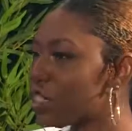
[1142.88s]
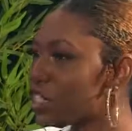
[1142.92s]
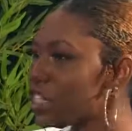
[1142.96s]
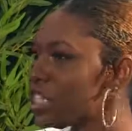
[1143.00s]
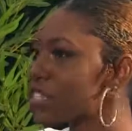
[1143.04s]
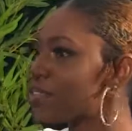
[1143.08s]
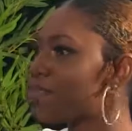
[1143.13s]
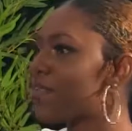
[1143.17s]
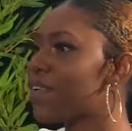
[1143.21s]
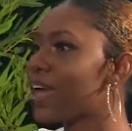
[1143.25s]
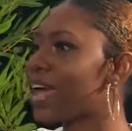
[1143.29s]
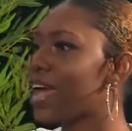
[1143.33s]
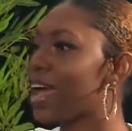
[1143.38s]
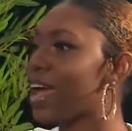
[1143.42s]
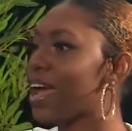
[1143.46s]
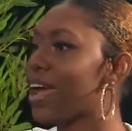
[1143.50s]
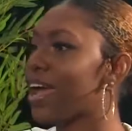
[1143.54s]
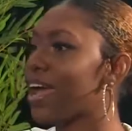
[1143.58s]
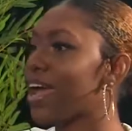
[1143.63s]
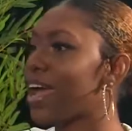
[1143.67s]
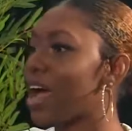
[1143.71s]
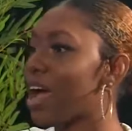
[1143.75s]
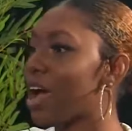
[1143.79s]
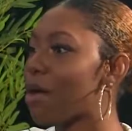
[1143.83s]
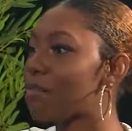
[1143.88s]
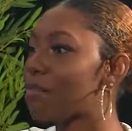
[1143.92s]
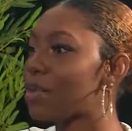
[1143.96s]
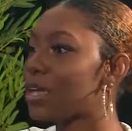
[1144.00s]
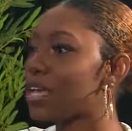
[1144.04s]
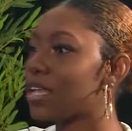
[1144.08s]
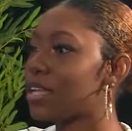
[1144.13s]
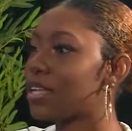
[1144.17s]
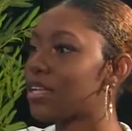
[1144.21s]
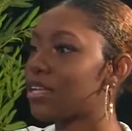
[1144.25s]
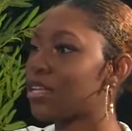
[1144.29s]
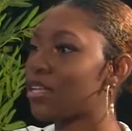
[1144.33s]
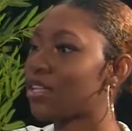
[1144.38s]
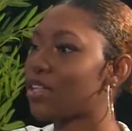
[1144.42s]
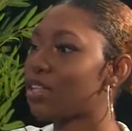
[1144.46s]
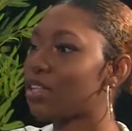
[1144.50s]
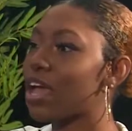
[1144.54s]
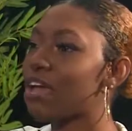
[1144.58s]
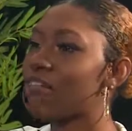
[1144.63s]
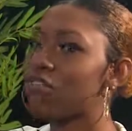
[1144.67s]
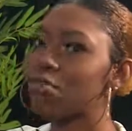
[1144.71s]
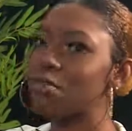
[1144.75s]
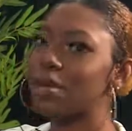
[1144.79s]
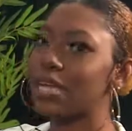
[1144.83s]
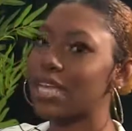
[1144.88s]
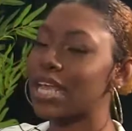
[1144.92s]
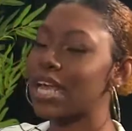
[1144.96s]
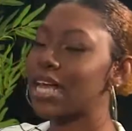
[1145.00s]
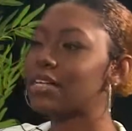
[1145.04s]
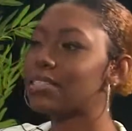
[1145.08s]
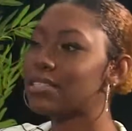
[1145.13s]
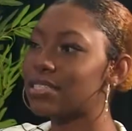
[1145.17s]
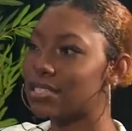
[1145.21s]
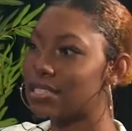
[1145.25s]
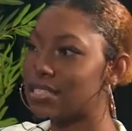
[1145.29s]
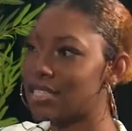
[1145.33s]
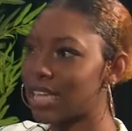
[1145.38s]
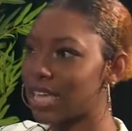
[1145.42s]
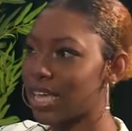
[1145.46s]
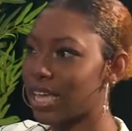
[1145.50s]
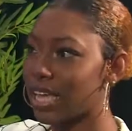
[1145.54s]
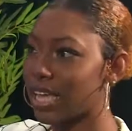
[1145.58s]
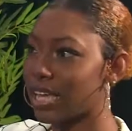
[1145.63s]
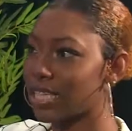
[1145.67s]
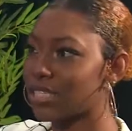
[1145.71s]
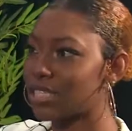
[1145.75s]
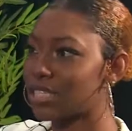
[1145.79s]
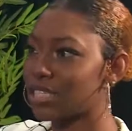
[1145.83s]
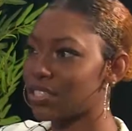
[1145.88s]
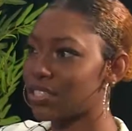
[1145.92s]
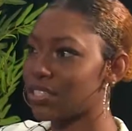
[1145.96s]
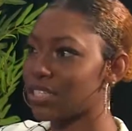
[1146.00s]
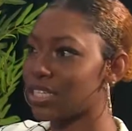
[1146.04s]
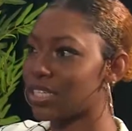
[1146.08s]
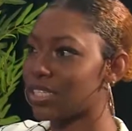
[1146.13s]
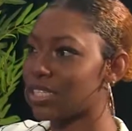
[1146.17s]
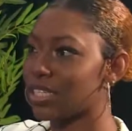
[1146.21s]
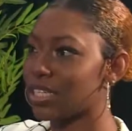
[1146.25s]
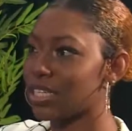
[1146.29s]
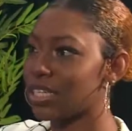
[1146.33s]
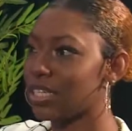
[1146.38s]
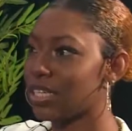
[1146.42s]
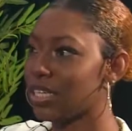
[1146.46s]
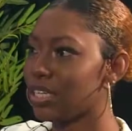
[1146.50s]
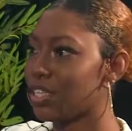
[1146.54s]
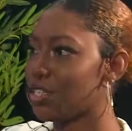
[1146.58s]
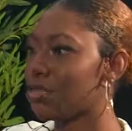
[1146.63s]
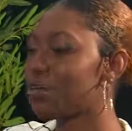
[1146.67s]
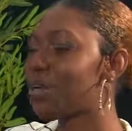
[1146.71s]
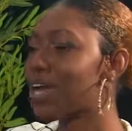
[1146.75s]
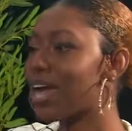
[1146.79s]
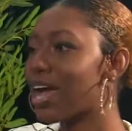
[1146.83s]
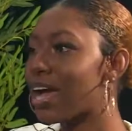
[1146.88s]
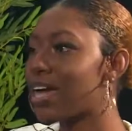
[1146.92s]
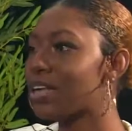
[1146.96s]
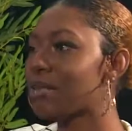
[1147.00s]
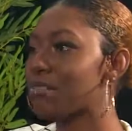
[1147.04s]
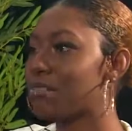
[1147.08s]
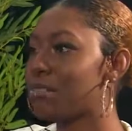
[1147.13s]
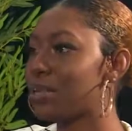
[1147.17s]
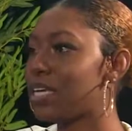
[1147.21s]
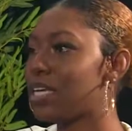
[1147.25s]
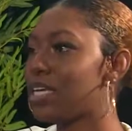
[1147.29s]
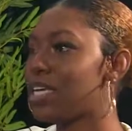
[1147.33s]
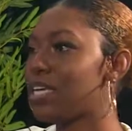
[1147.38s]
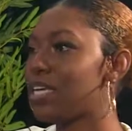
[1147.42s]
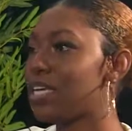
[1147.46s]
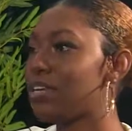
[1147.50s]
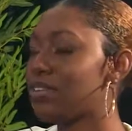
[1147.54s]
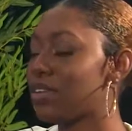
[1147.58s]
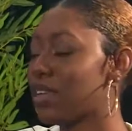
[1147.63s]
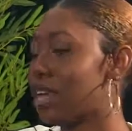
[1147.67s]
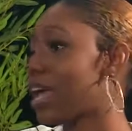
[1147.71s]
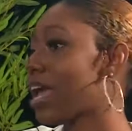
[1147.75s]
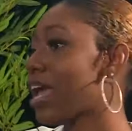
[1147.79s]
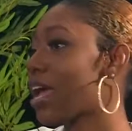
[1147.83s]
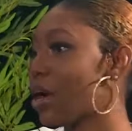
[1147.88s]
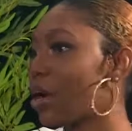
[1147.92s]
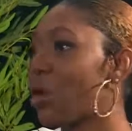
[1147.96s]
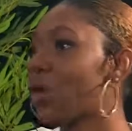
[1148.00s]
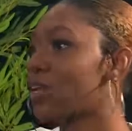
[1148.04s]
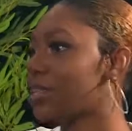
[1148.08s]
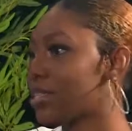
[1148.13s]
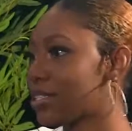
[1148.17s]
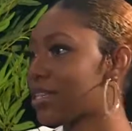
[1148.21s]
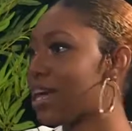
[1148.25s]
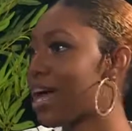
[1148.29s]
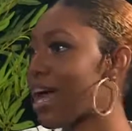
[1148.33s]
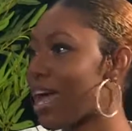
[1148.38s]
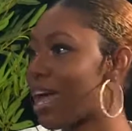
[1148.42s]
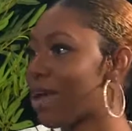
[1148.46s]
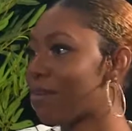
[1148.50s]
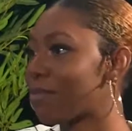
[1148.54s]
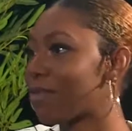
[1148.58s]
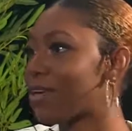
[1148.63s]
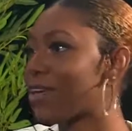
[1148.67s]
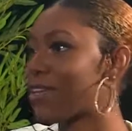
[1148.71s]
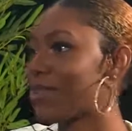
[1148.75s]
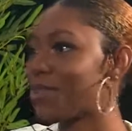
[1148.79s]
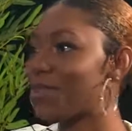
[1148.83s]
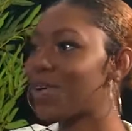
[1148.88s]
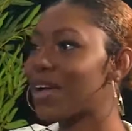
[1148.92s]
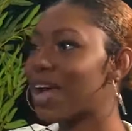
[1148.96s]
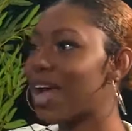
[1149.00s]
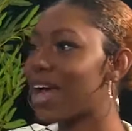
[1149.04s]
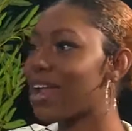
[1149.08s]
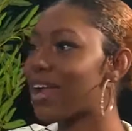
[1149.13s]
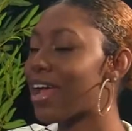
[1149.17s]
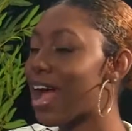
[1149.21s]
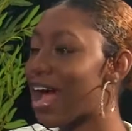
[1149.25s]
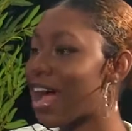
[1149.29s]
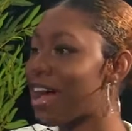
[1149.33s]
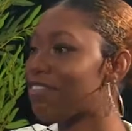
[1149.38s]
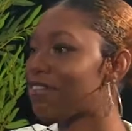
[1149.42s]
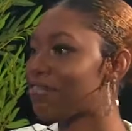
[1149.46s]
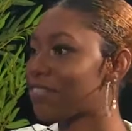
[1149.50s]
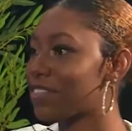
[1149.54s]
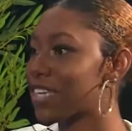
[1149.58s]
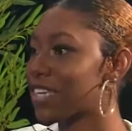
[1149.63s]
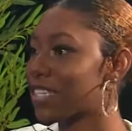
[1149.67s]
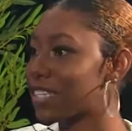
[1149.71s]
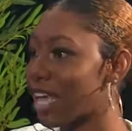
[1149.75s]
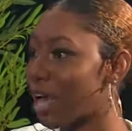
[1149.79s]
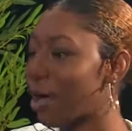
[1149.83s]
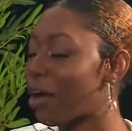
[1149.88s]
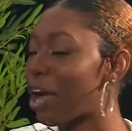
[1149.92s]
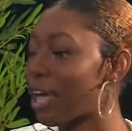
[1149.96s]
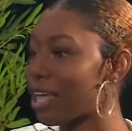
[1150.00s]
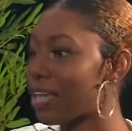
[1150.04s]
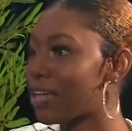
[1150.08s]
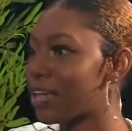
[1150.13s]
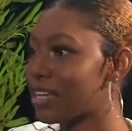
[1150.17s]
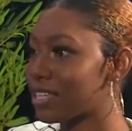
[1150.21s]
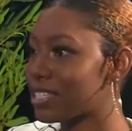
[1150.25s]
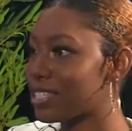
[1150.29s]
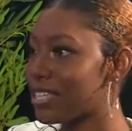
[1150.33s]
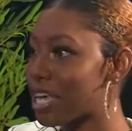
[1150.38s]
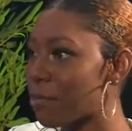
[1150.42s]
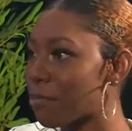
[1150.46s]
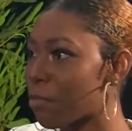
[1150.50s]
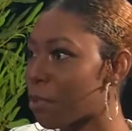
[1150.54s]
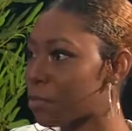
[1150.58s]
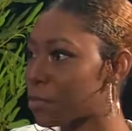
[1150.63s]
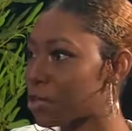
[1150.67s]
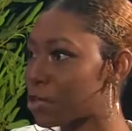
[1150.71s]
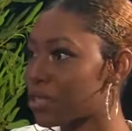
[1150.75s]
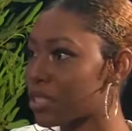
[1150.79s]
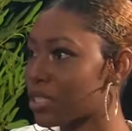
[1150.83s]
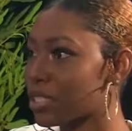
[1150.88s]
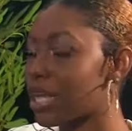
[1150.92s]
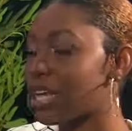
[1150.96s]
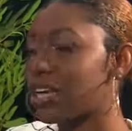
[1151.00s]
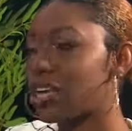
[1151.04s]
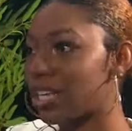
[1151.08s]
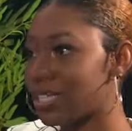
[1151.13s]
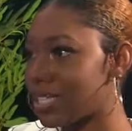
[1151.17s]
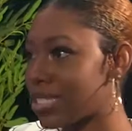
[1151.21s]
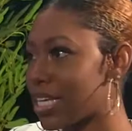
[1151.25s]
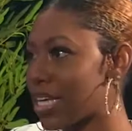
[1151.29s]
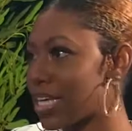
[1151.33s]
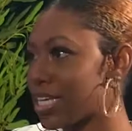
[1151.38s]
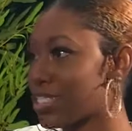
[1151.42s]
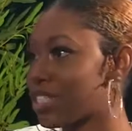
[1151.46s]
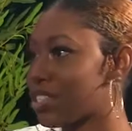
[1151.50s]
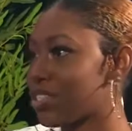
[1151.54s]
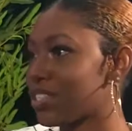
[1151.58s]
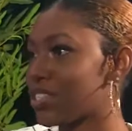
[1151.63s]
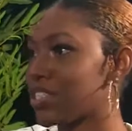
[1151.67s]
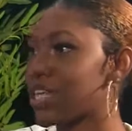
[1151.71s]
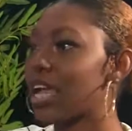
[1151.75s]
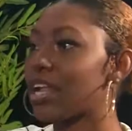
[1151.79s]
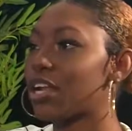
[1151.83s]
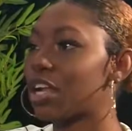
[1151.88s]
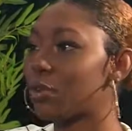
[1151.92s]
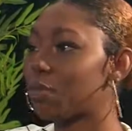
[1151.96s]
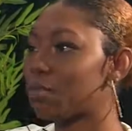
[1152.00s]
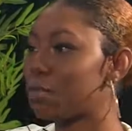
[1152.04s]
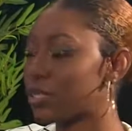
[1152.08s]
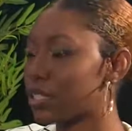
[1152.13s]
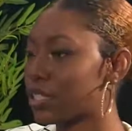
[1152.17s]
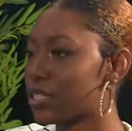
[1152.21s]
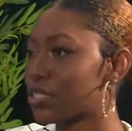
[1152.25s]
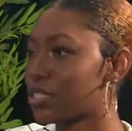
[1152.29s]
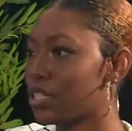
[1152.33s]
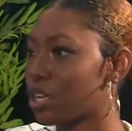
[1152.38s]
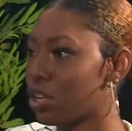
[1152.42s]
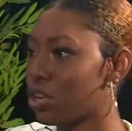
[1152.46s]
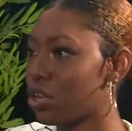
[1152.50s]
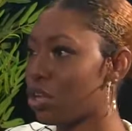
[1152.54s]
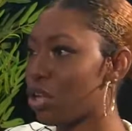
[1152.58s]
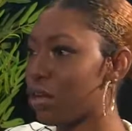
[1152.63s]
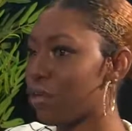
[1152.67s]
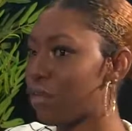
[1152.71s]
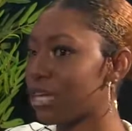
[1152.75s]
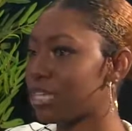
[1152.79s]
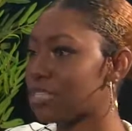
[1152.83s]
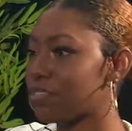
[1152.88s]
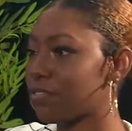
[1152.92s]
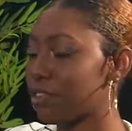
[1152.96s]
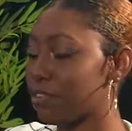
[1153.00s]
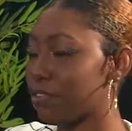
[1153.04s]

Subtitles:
Which is fair. I mean, everybody else is taking it seriously. You can't be here all the time. You can't have this same opportunity and not take it seriously and not put, you know, your best